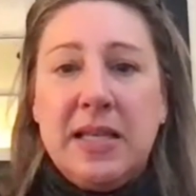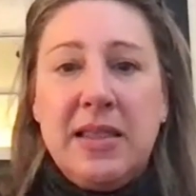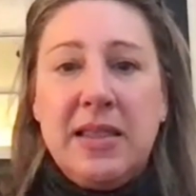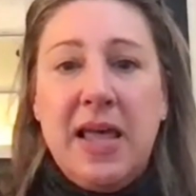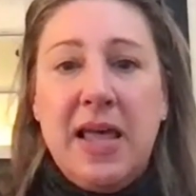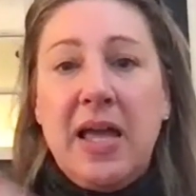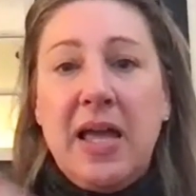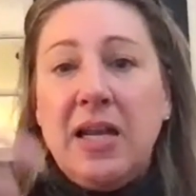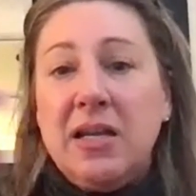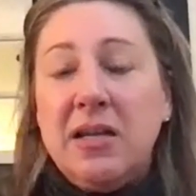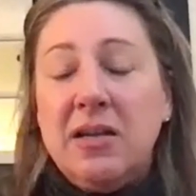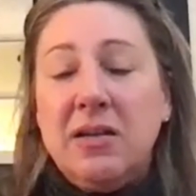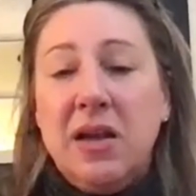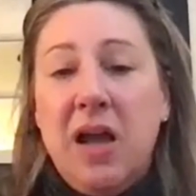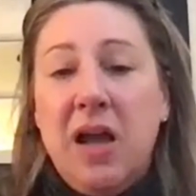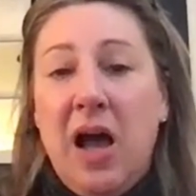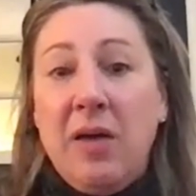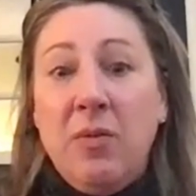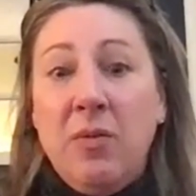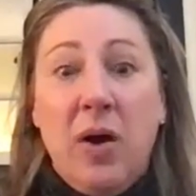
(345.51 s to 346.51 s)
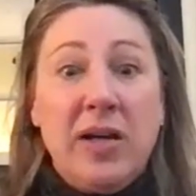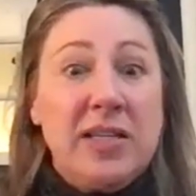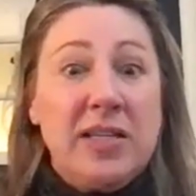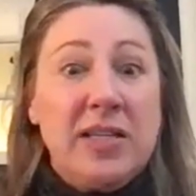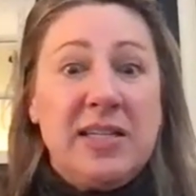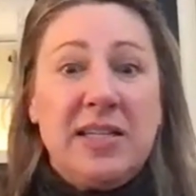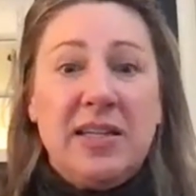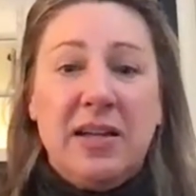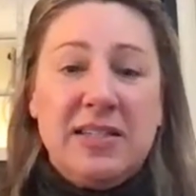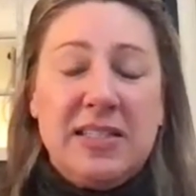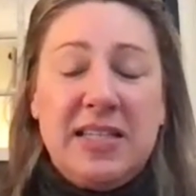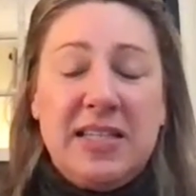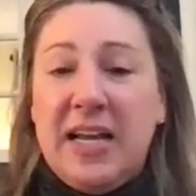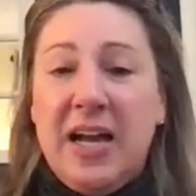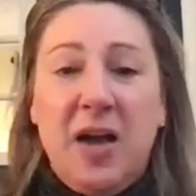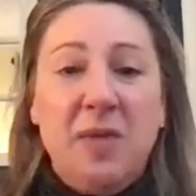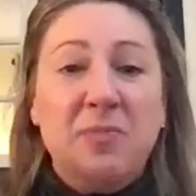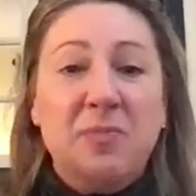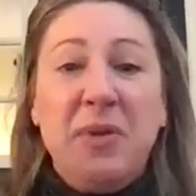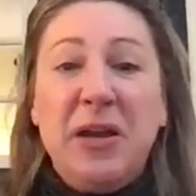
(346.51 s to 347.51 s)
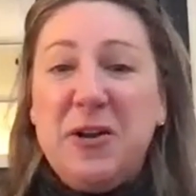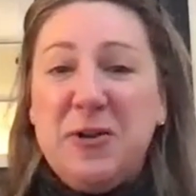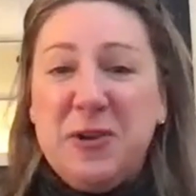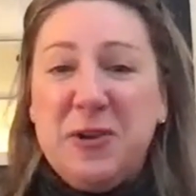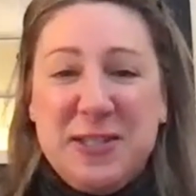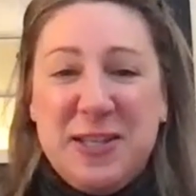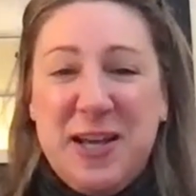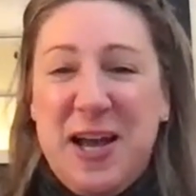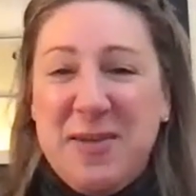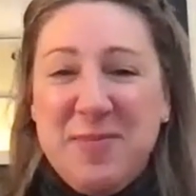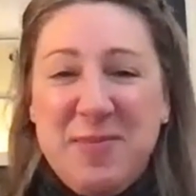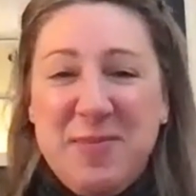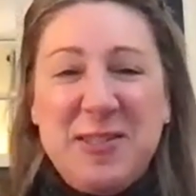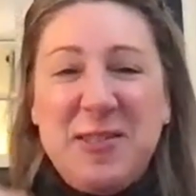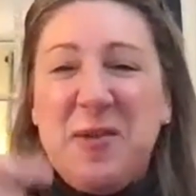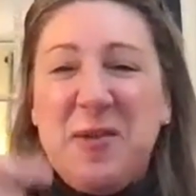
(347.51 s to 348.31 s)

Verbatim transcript: And then I wanted to take on bigger assignments.